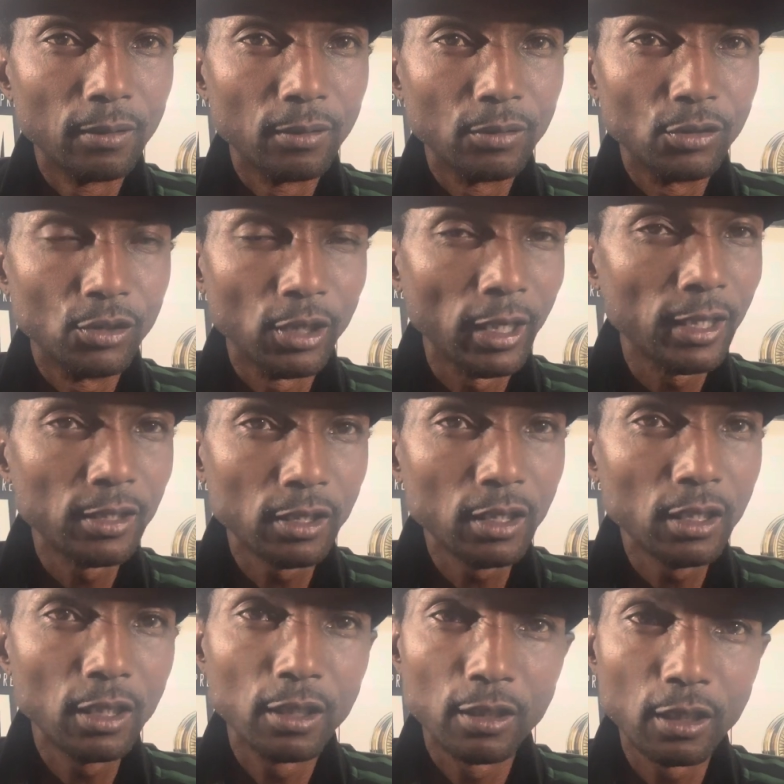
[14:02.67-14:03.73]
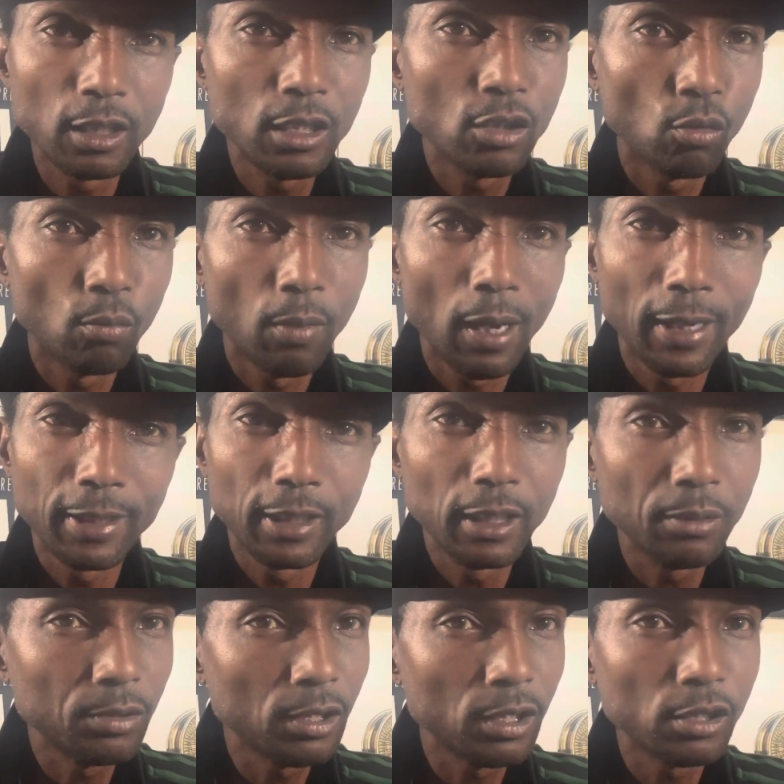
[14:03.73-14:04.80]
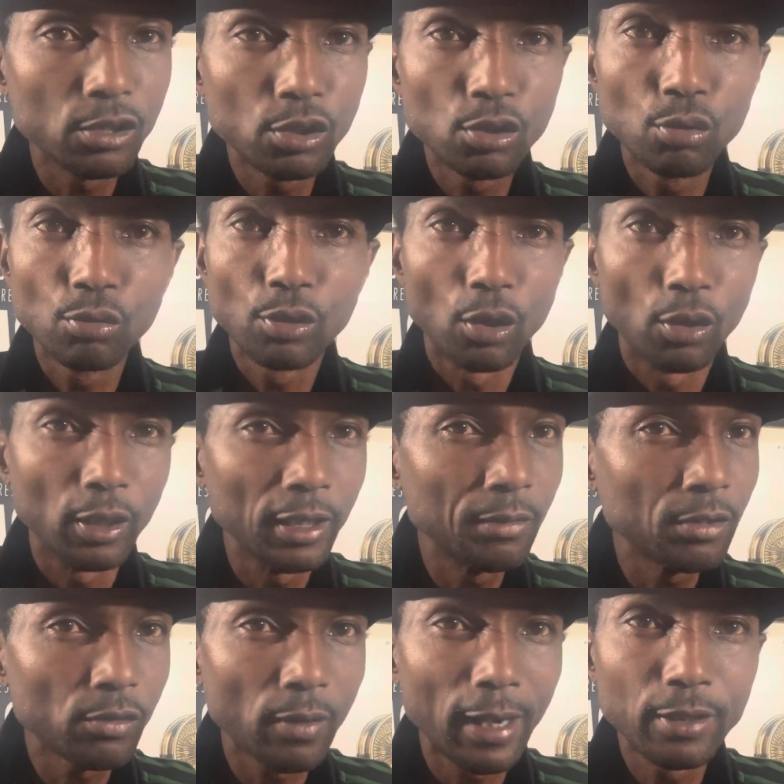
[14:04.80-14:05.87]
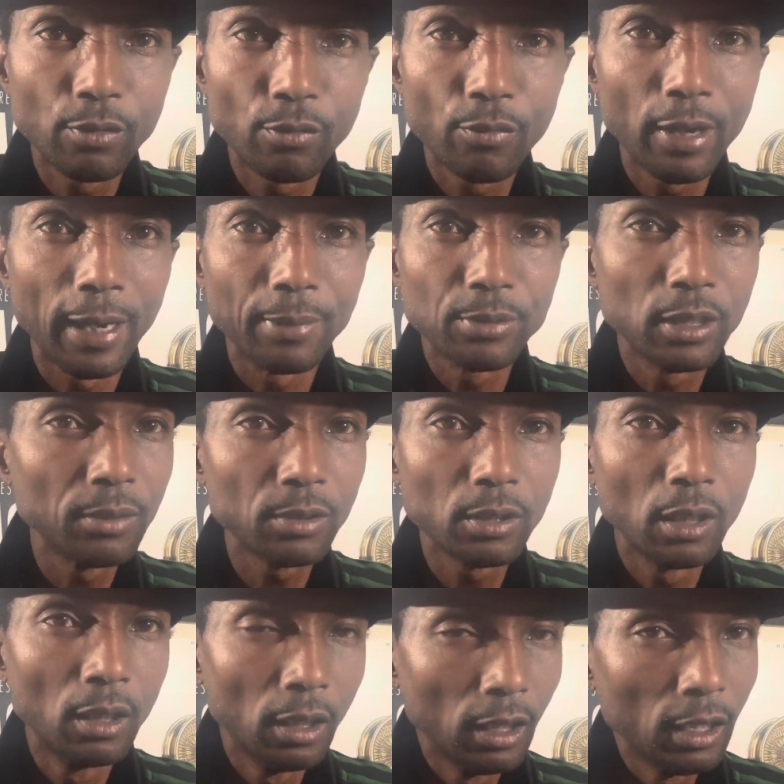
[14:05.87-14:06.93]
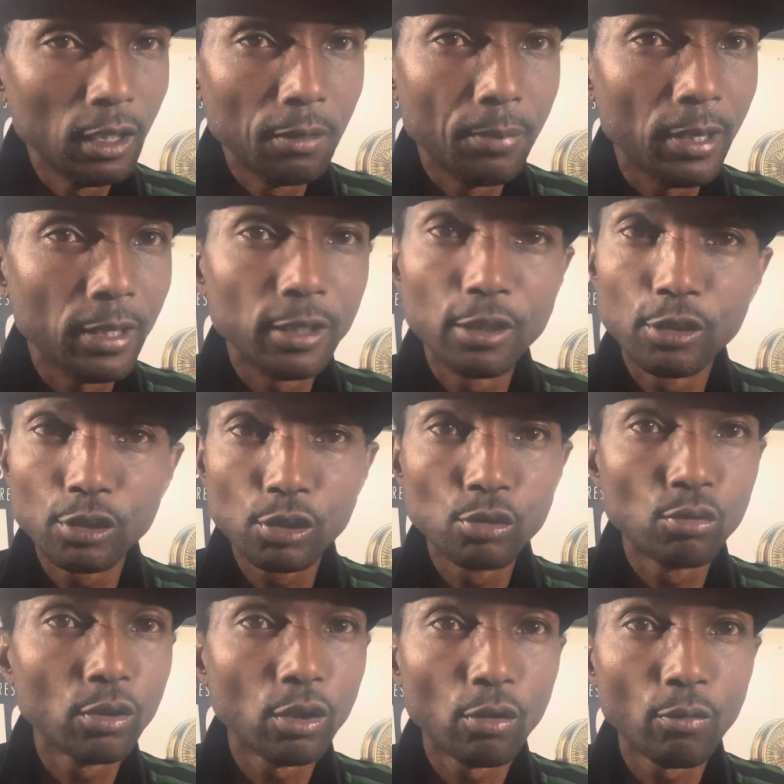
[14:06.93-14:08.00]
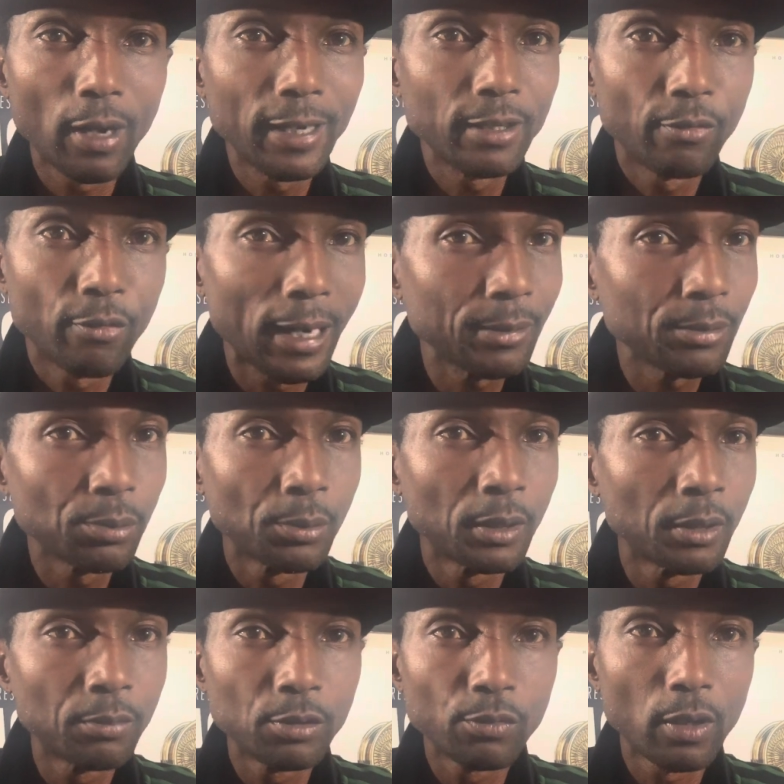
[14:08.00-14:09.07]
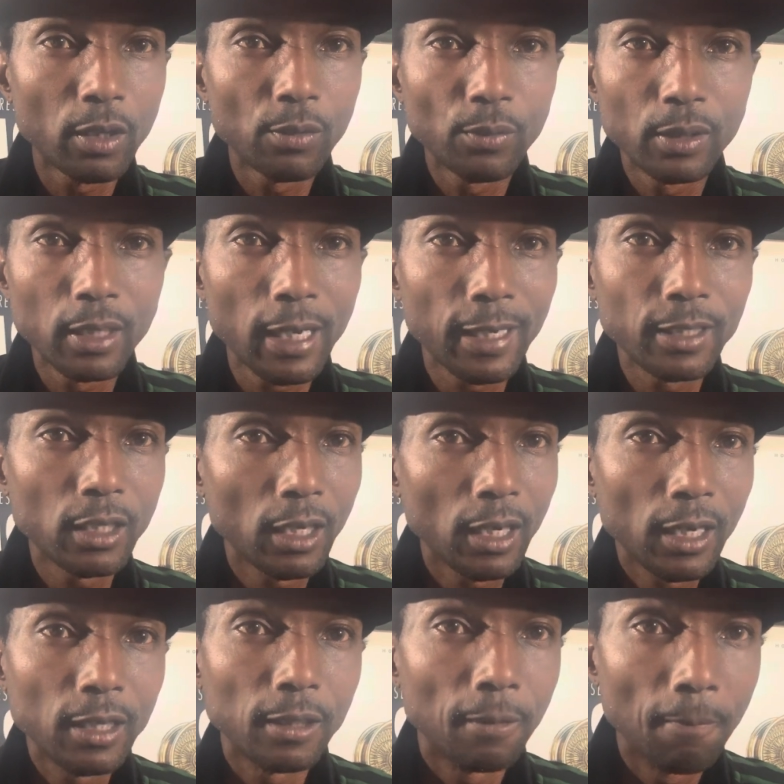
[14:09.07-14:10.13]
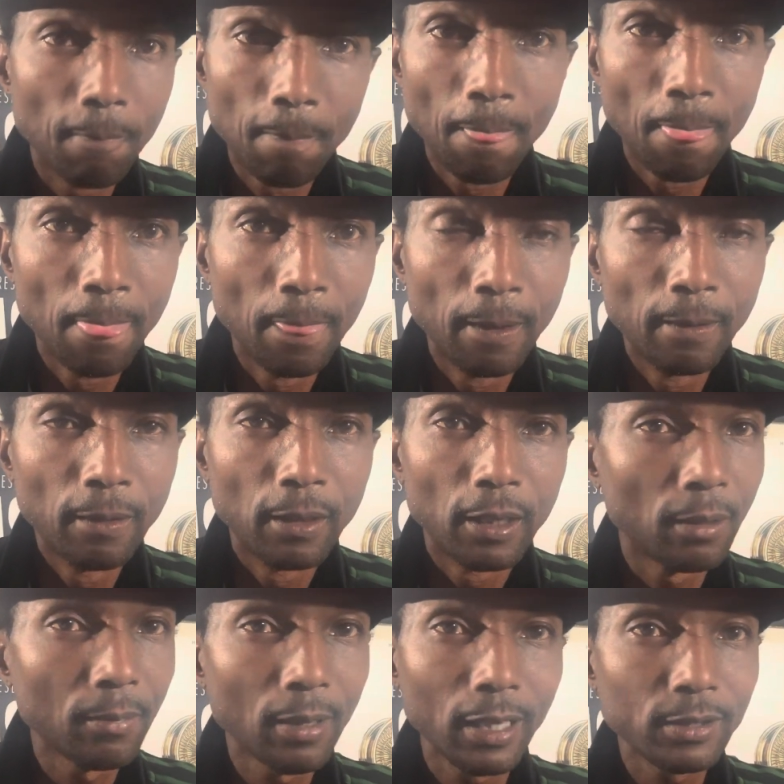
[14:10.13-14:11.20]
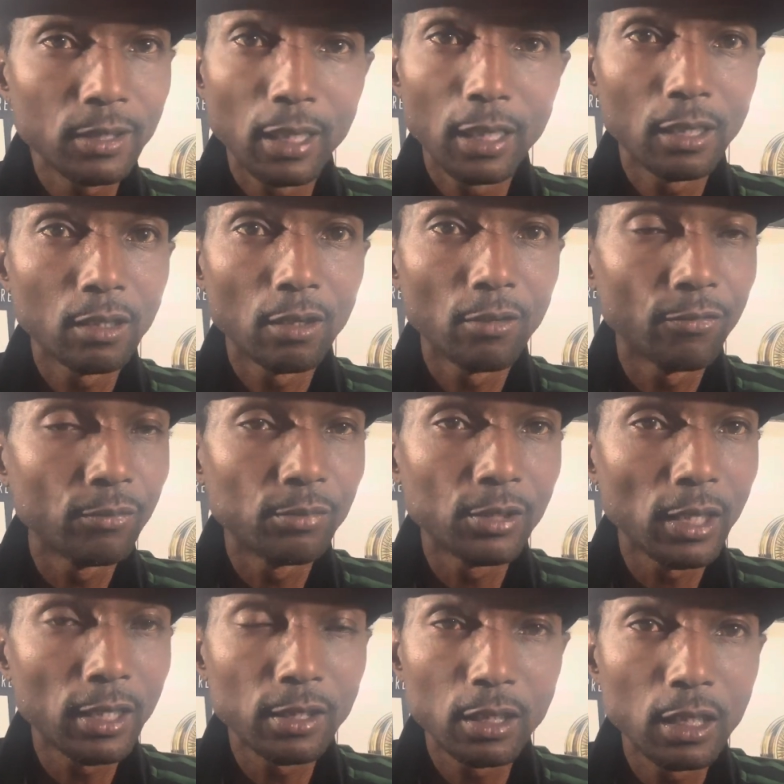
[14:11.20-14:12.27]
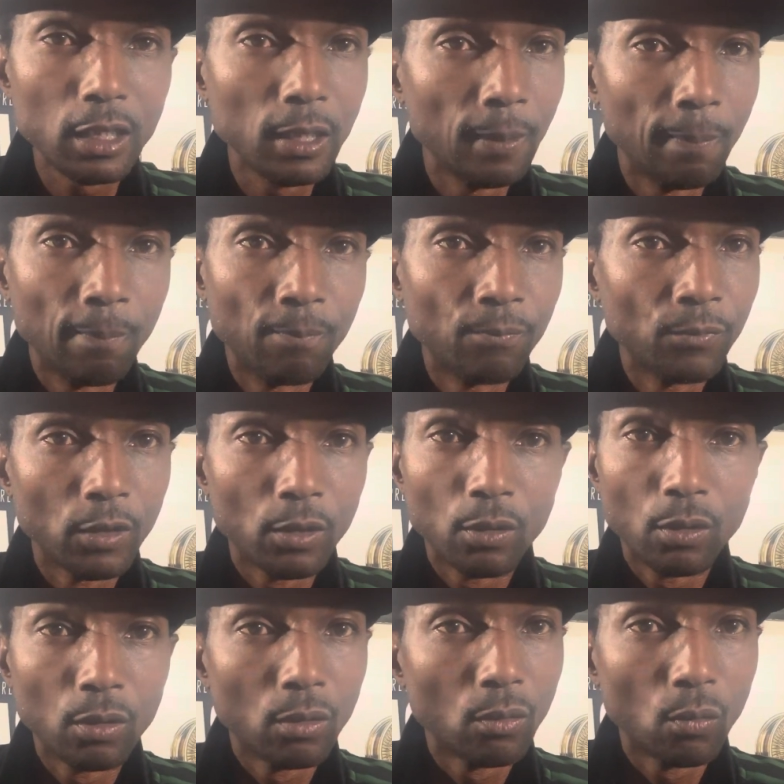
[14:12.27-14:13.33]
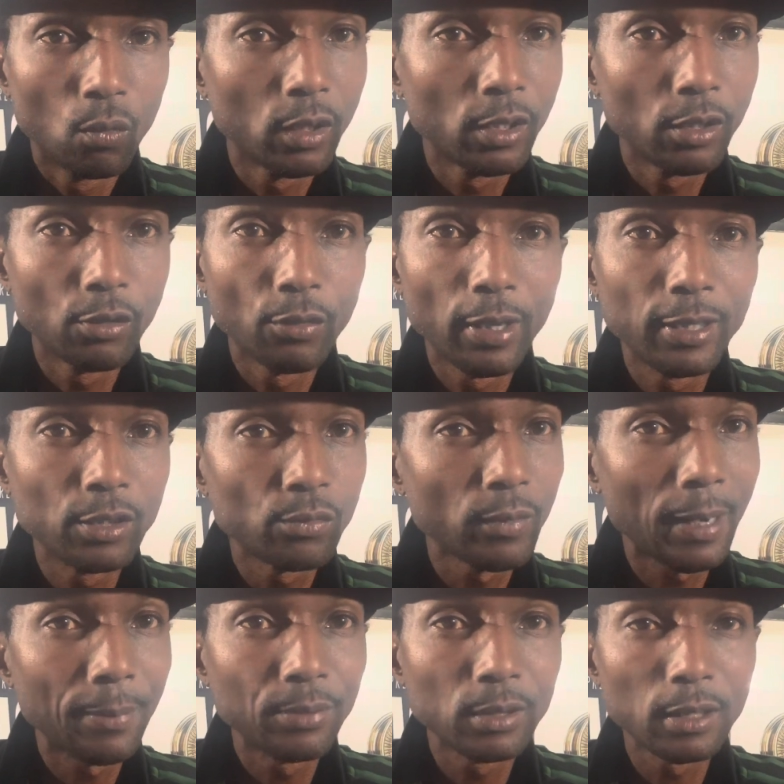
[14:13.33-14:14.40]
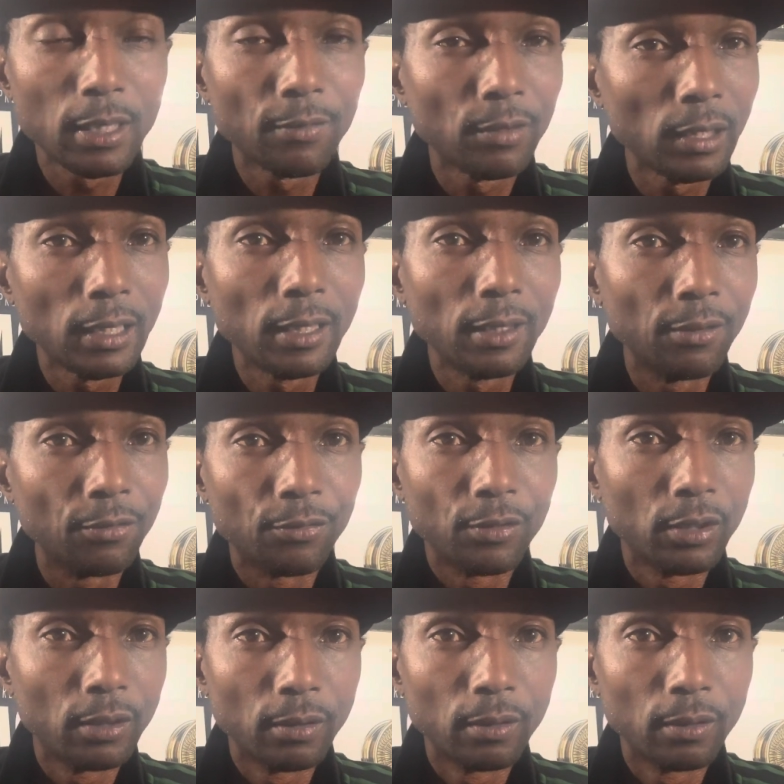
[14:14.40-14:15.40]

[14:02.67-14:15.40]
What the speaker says: Jay-Z didn't need nobody. He was in the studio. He was writing the raps. He'd been in the studio writing the raps when he was running with Daddy Kane. And I'm not taking nothing from Jay-Z. One of the greatest rappers ever lived.